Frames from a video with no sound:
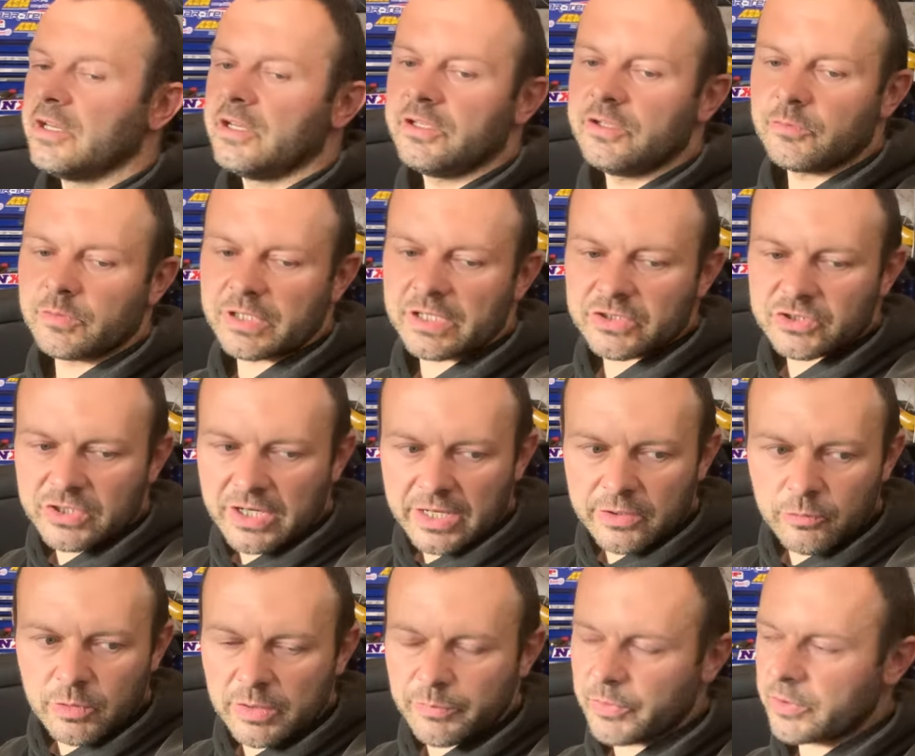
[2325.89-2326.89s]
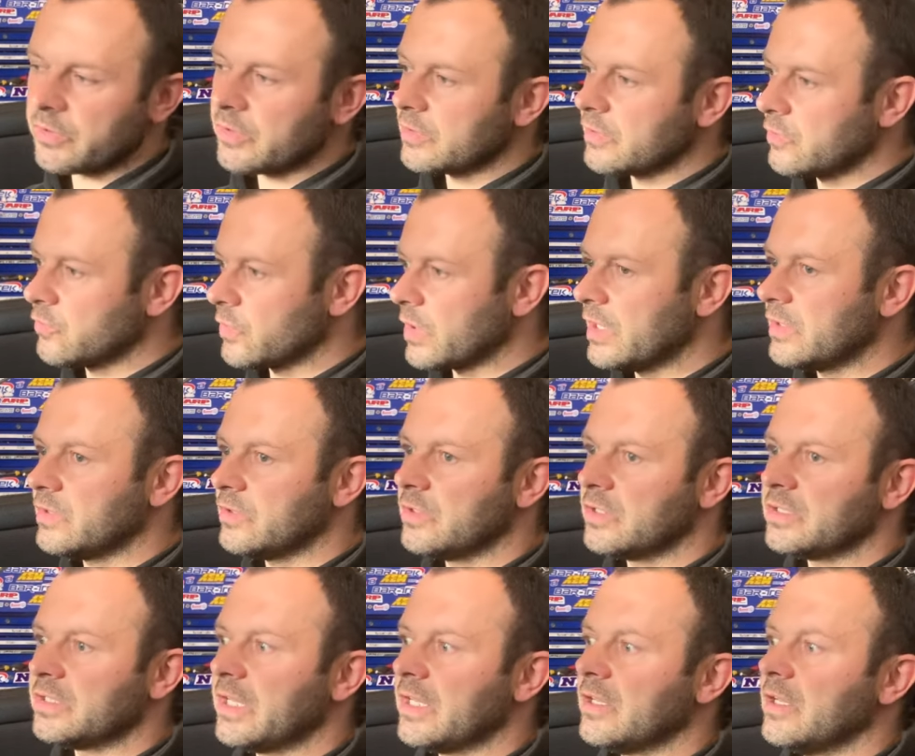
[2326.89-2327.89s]
Yeah. You want a track weapon, great, you
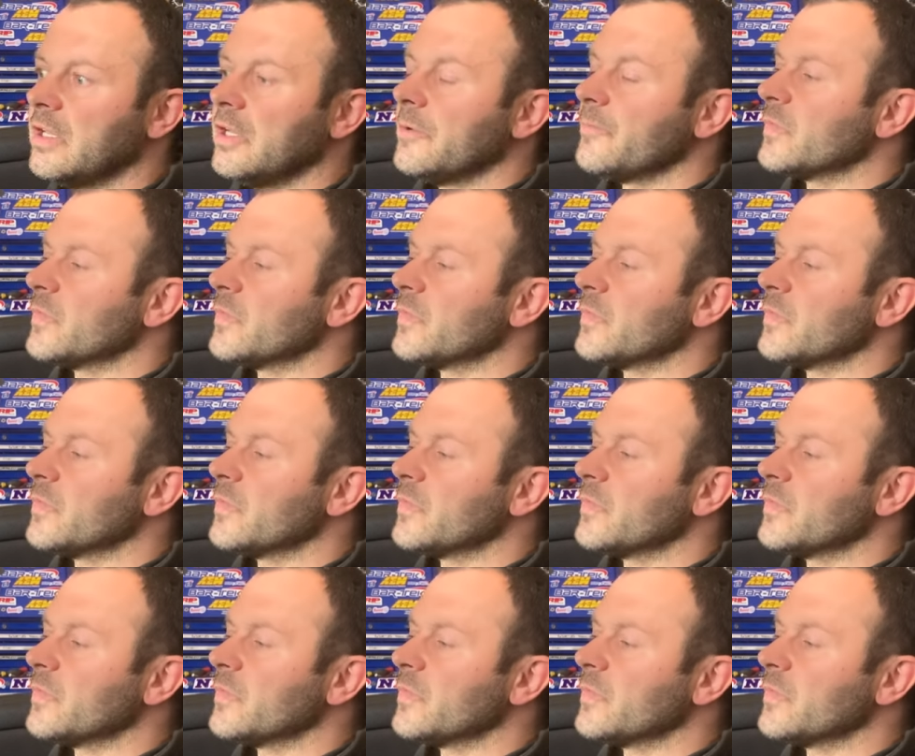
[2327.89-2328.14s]
get yeah. there.